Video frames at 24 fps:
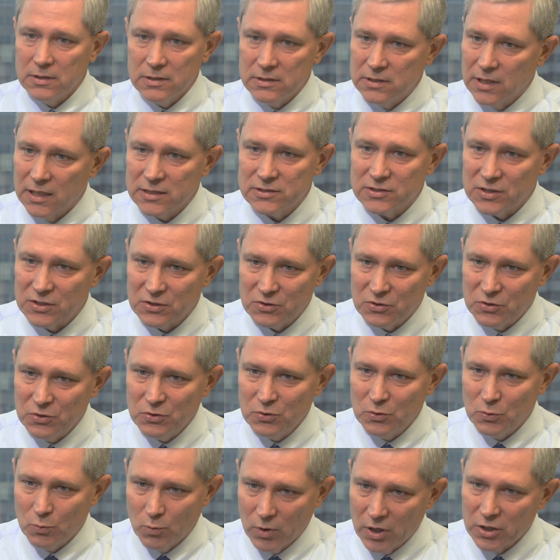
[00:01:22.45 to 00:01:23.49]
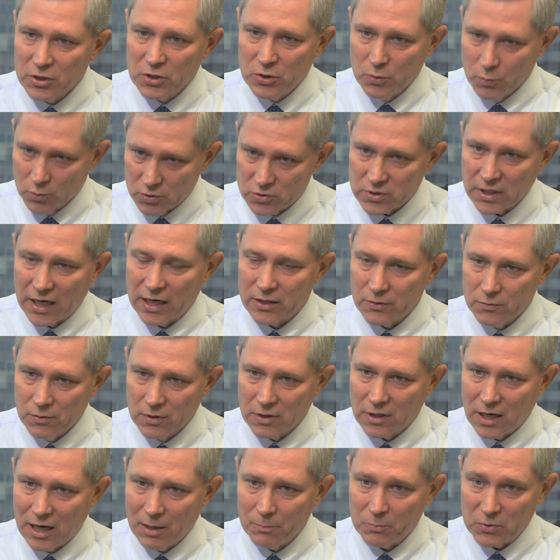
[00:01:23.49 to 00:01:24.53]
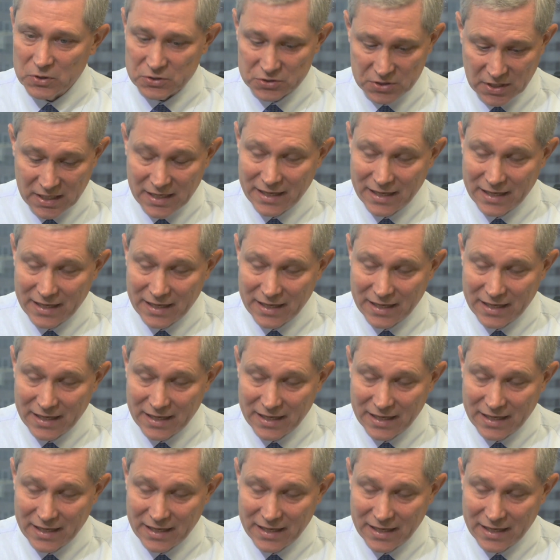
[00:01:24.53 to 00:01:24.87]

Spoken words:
doesn't do what you were trying to accomplish.